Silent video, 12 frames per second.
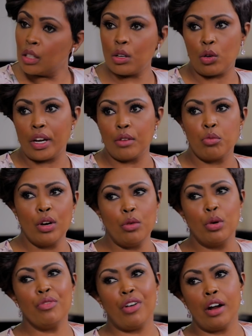Okay,
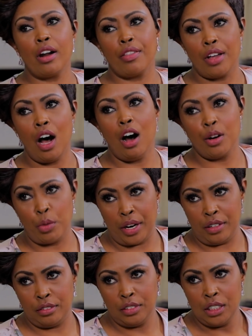we found out the hard
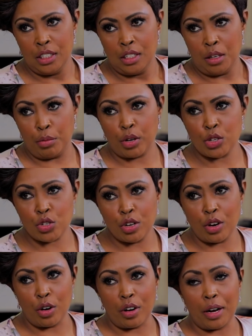way. Because,
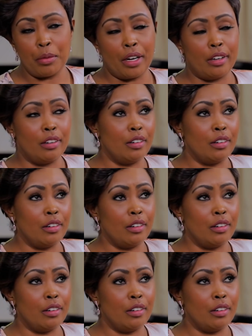you know, I mean,